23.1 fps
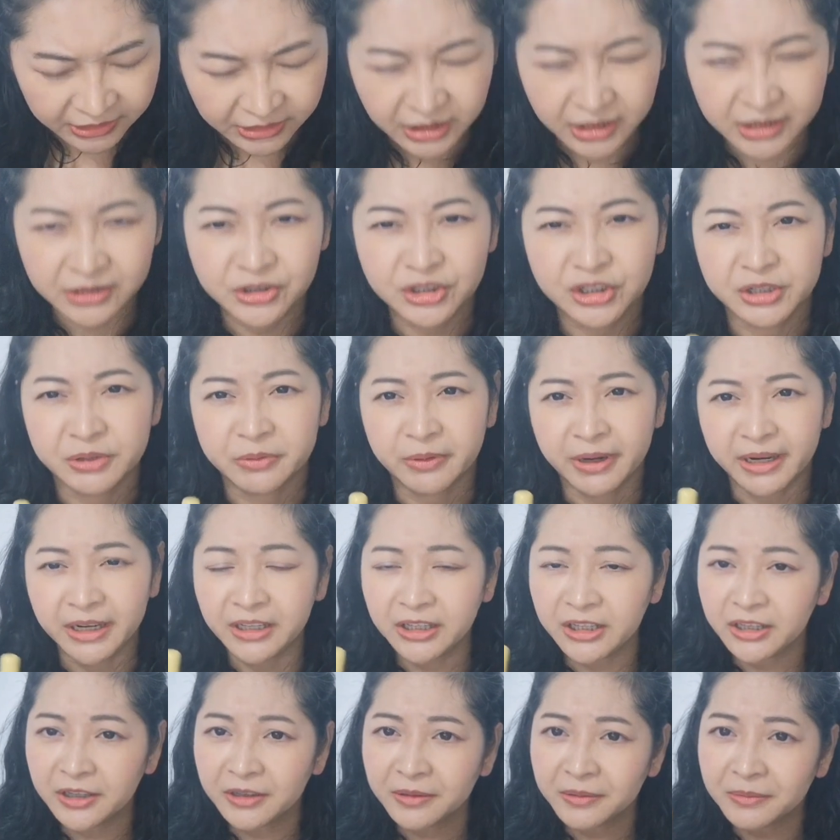that
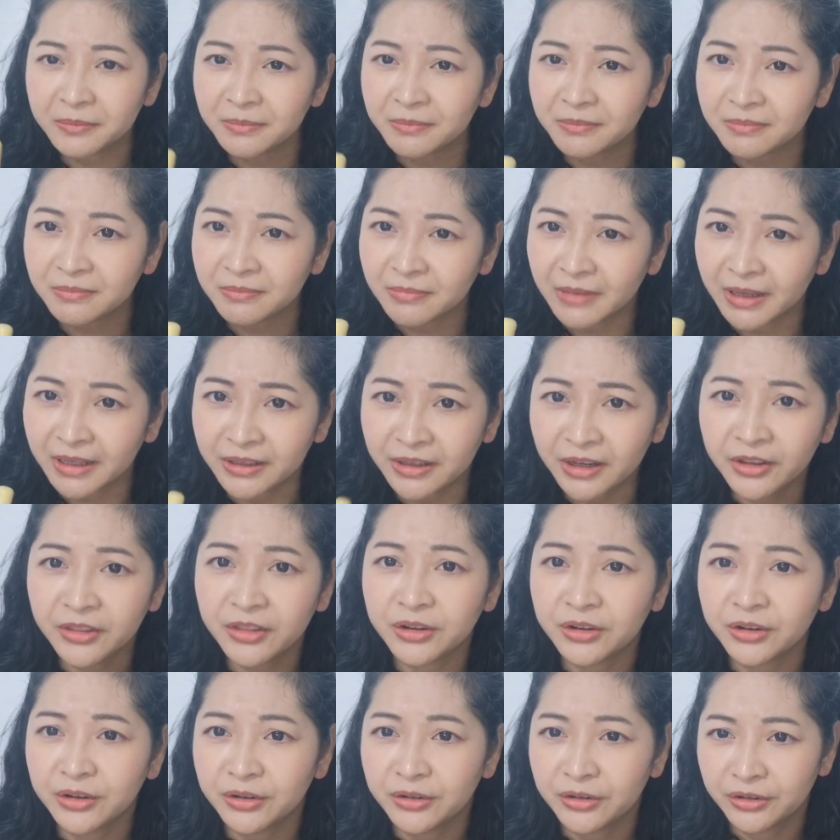geranium,
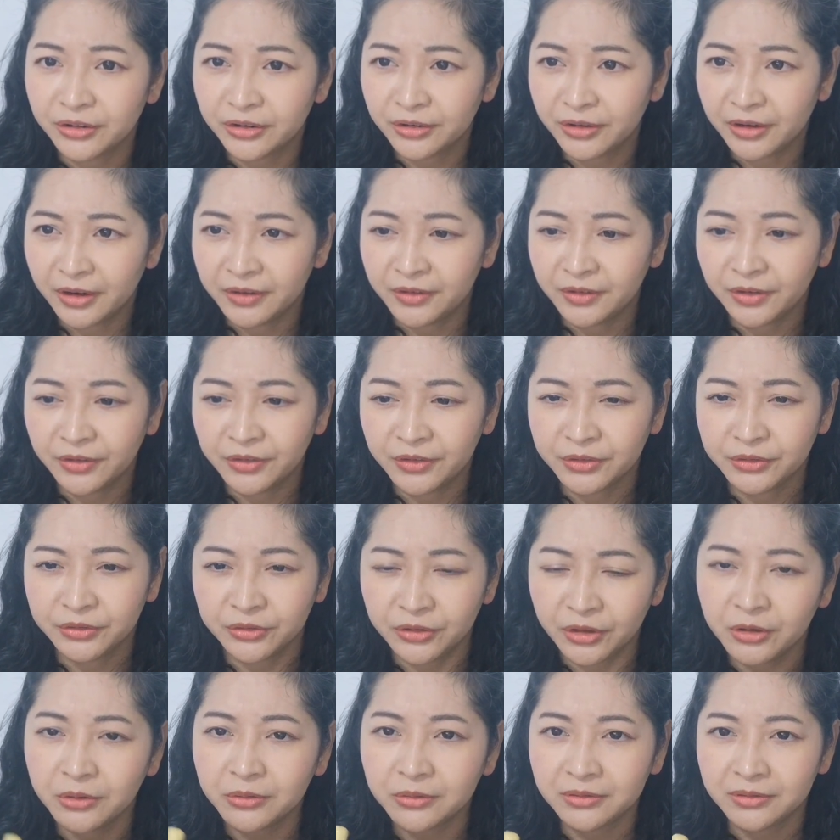another
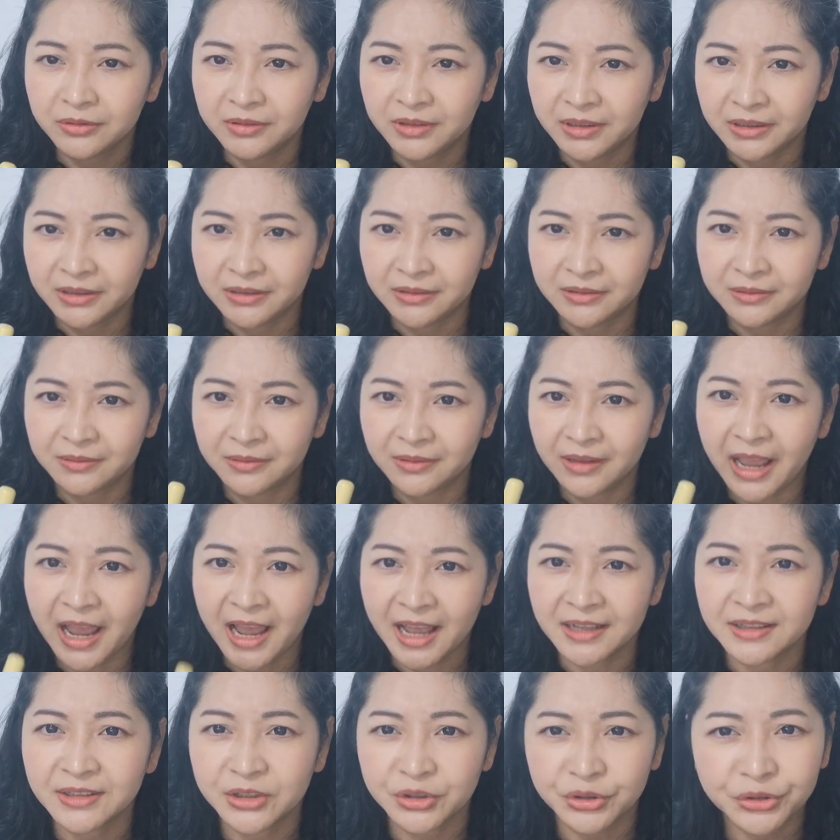note that
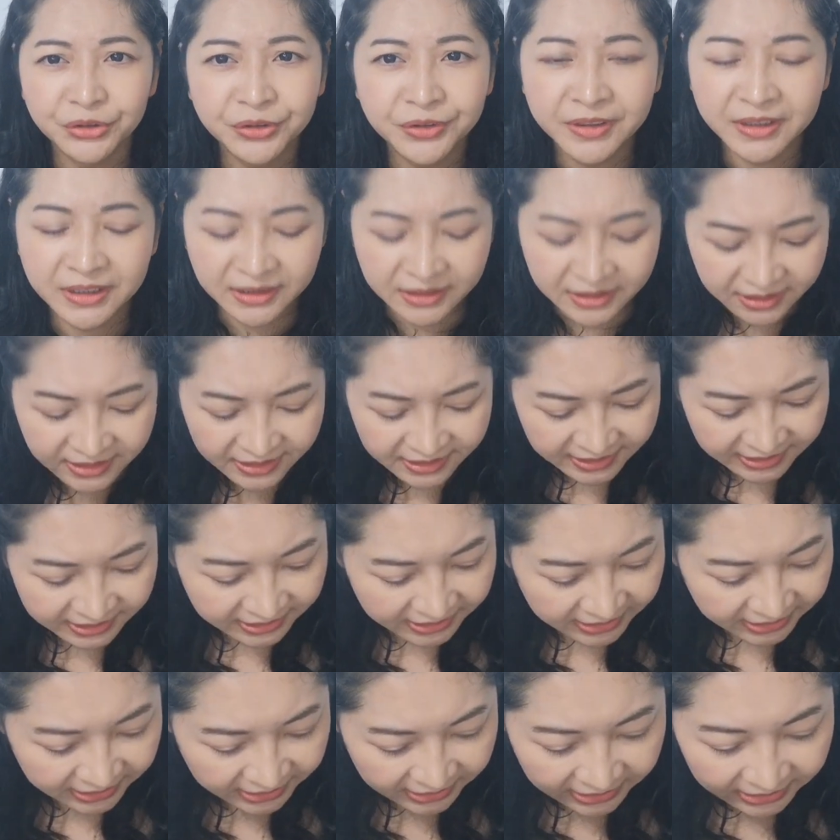adds
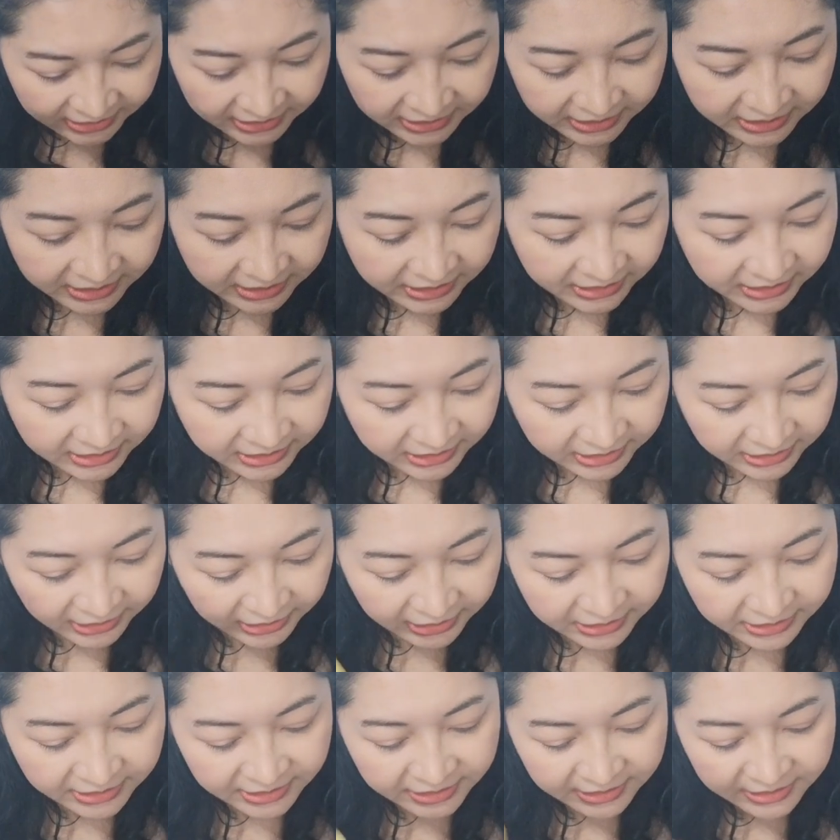earthiness,
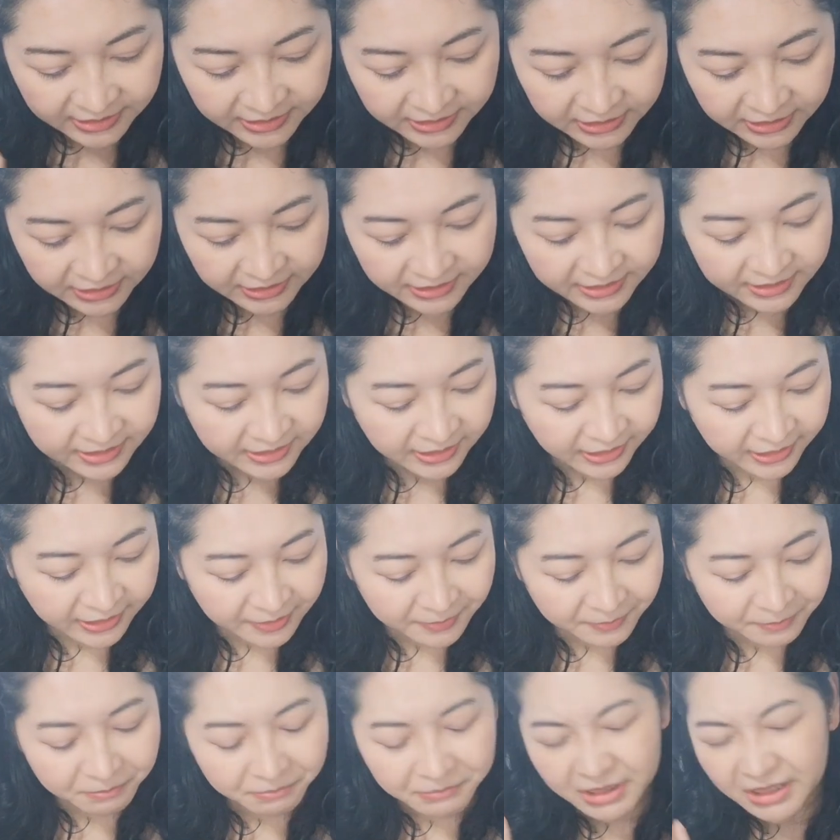is just like
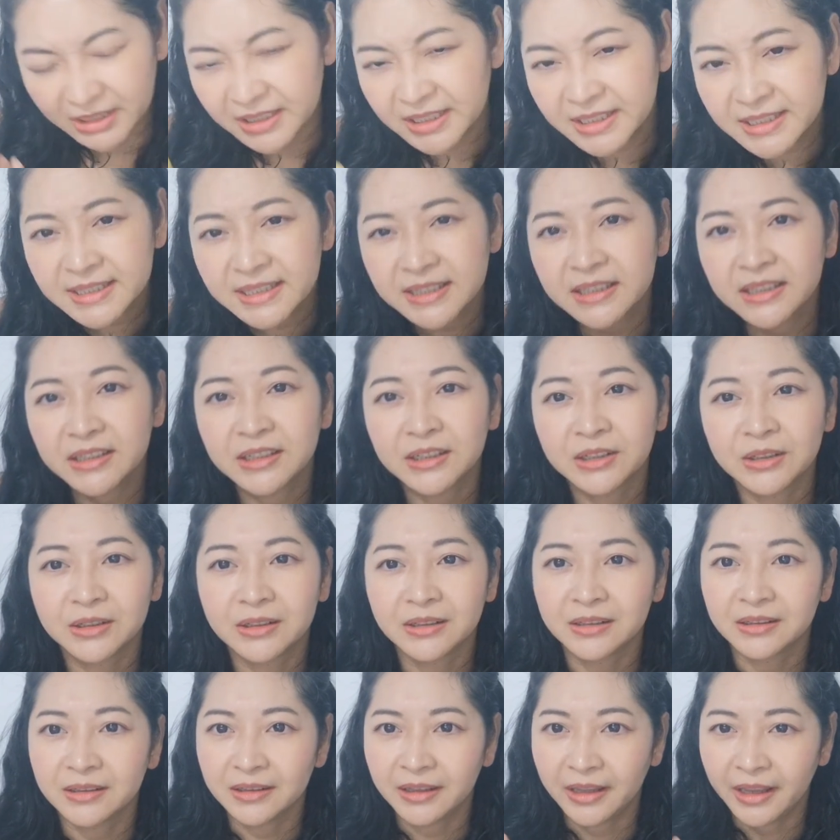
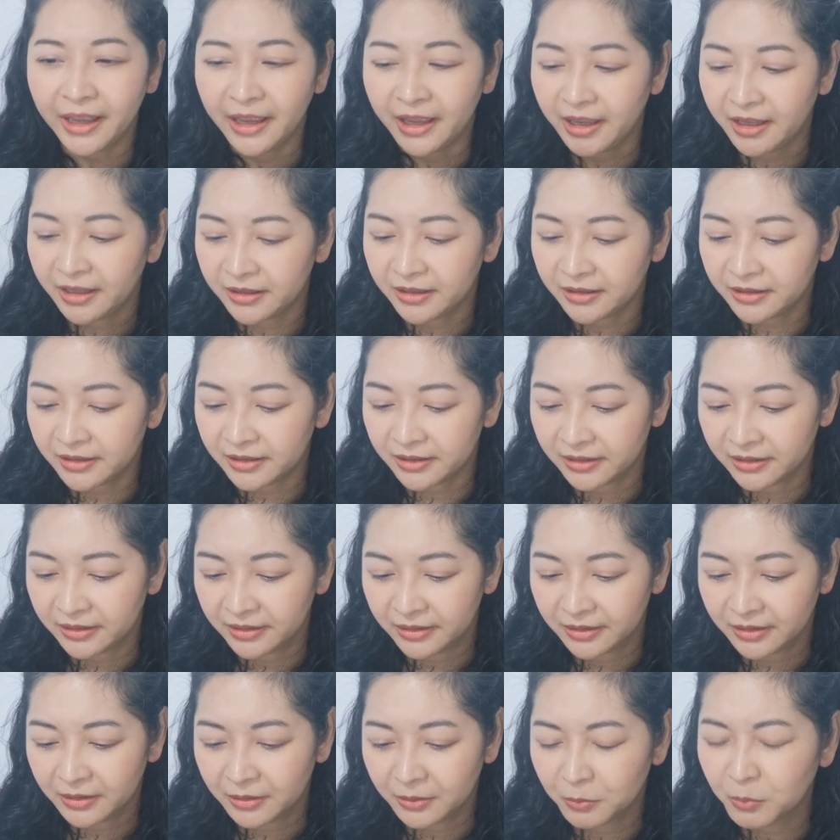medicinal and
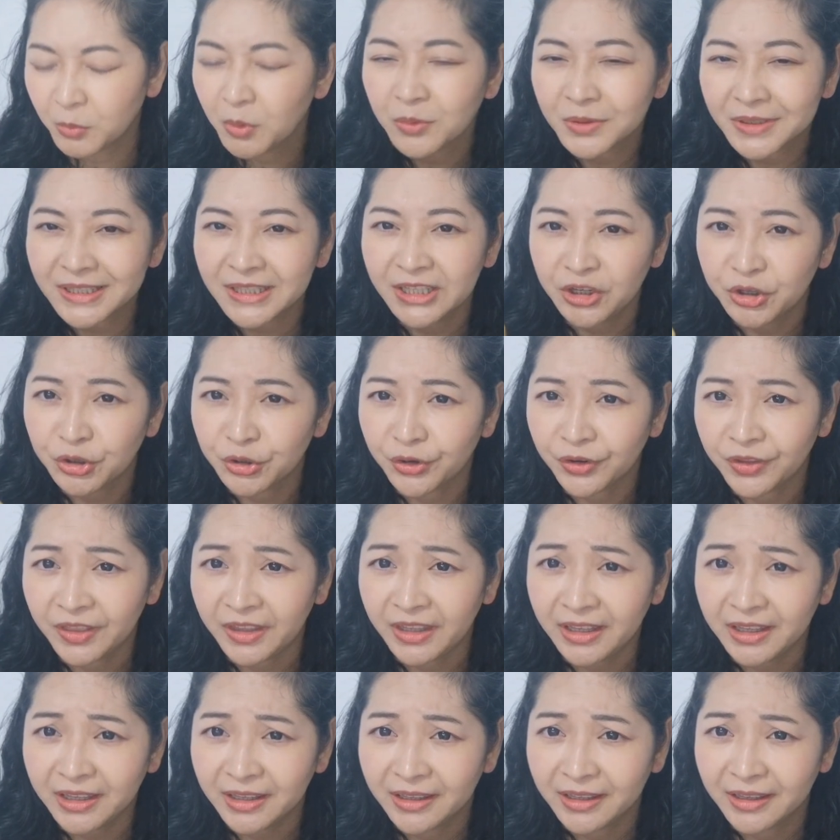mostly
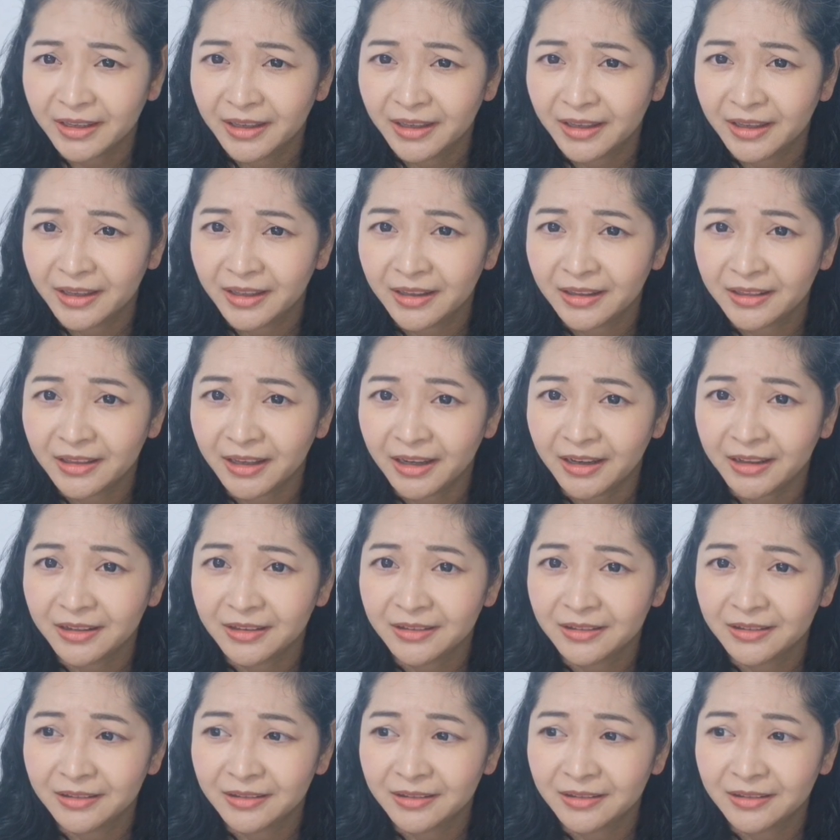earthy, like